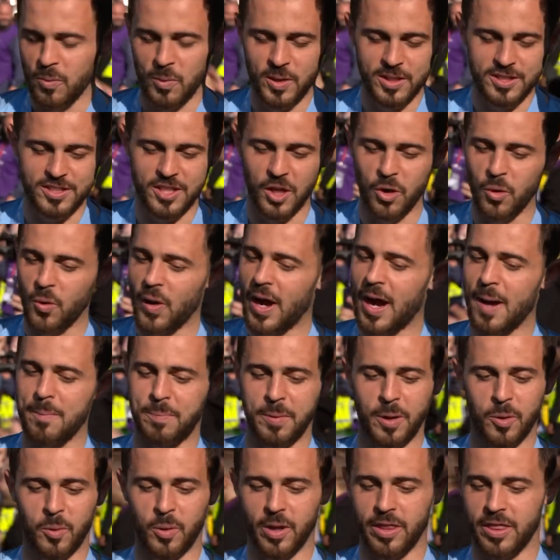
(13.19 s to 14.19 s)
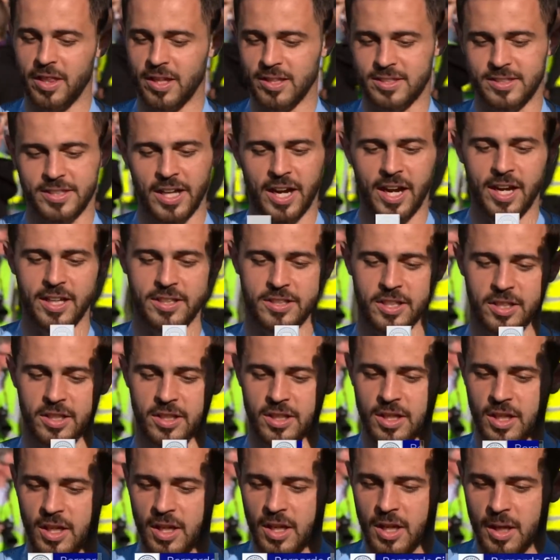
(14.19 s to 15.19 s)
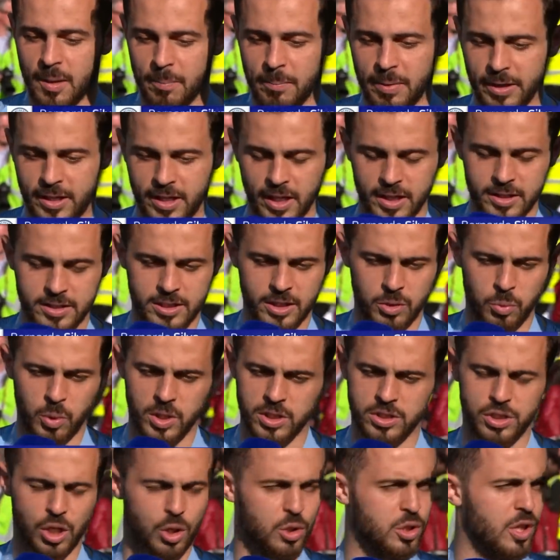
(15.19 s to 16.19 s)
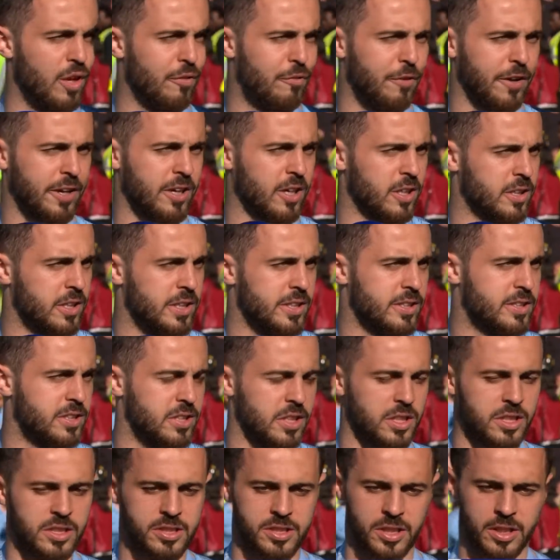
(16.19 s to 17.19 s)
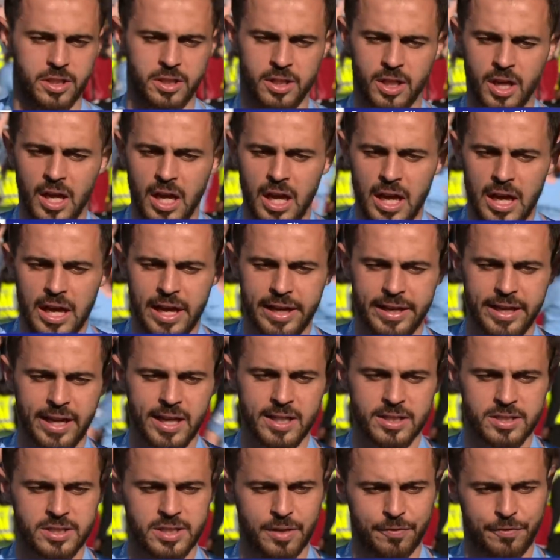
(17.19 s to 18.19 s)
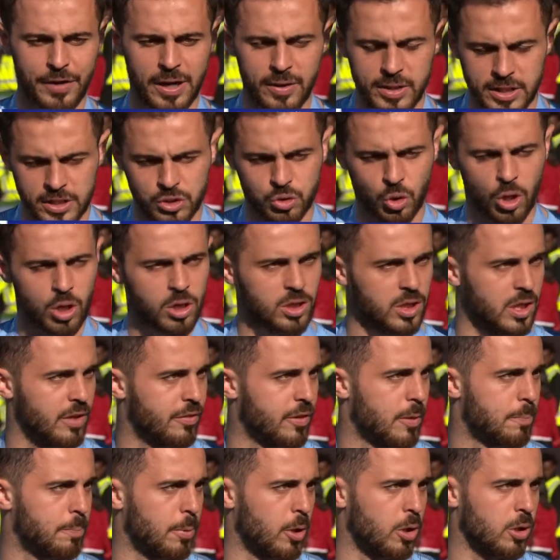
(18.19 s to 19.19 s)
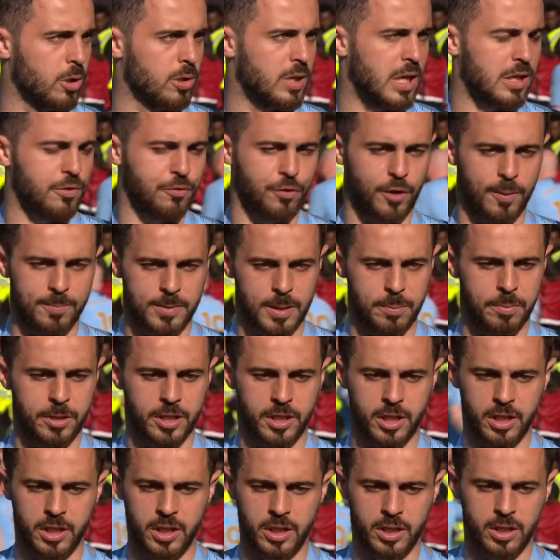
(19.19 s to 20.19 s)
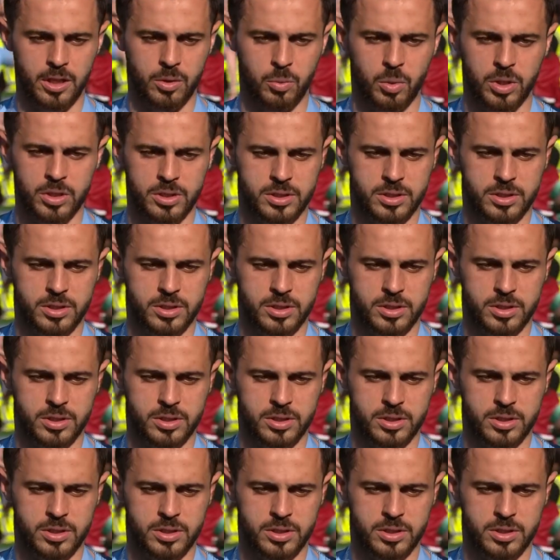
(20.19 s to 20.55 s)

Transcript: We're so happy with this title because it was so difficult this season against a very strong Liverpool that from the beginning